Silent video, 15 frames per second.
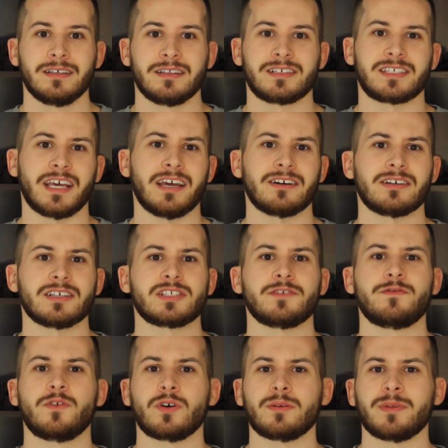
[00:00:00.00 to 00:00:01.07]
The standard is a
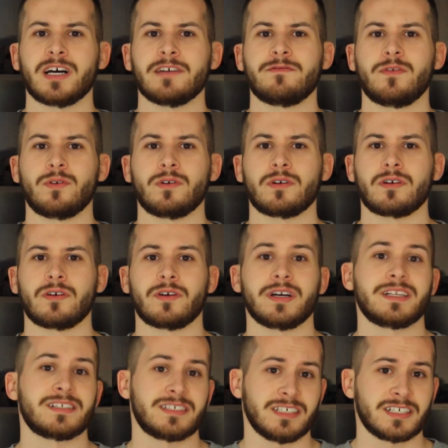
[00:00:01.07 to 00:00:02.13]
4x4 or
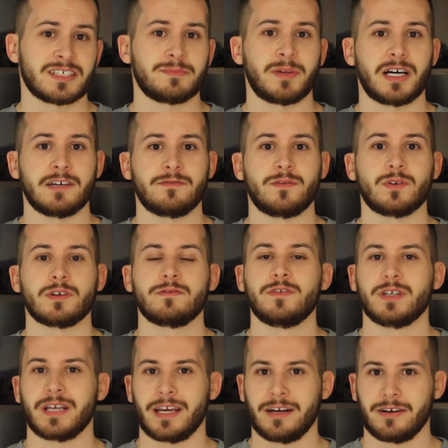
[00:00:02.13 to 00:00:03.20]
a 6x4
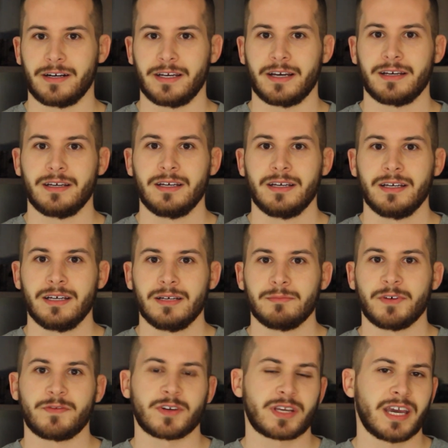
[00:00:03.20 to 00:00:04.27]
foot area,
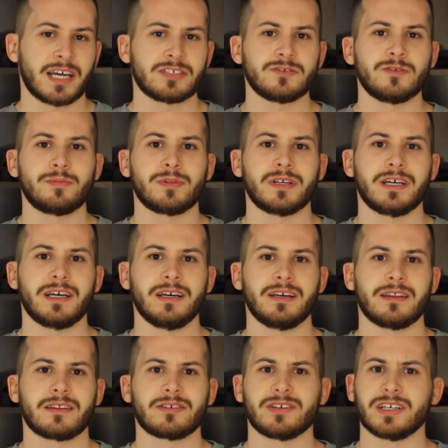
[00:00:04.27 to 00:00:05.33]
but for casual play,
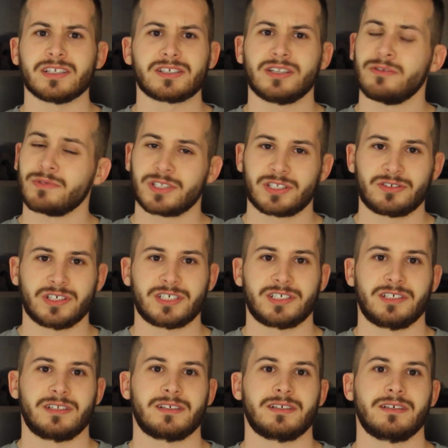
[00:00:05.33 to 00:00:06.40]
there is no
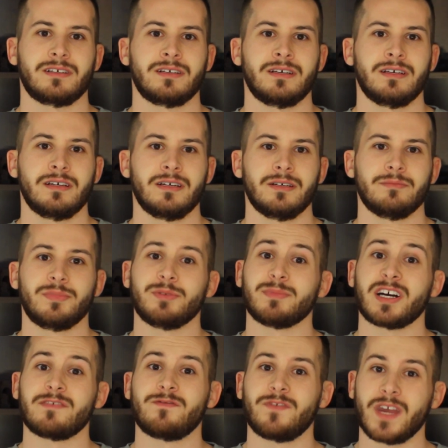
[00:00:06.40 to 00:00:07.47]
restrictions. But
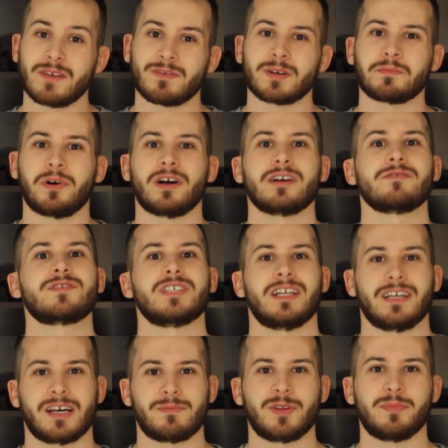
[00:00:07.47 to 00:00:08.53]
my favorite part of
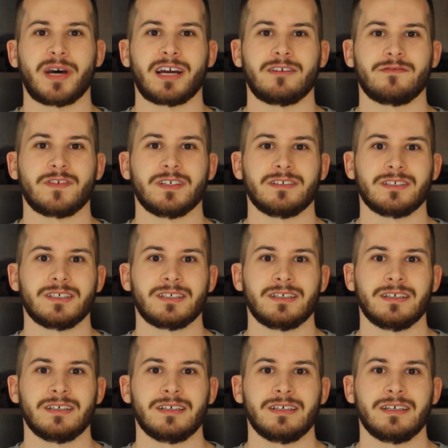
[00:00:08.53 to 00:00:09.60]
setting up the battlefield
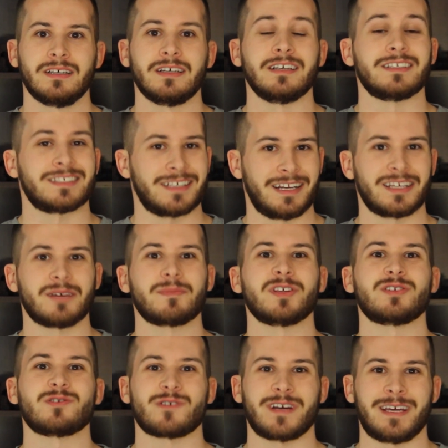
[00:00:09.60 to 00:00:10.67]
is setting up
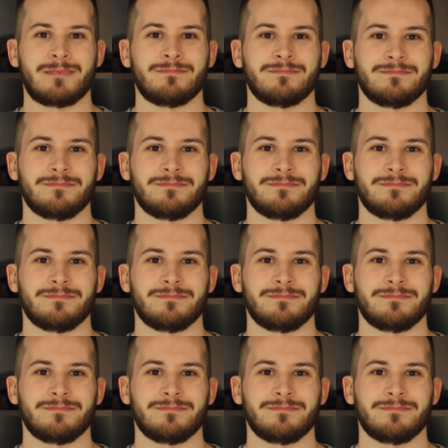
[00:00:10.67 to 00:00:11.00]
the terrain.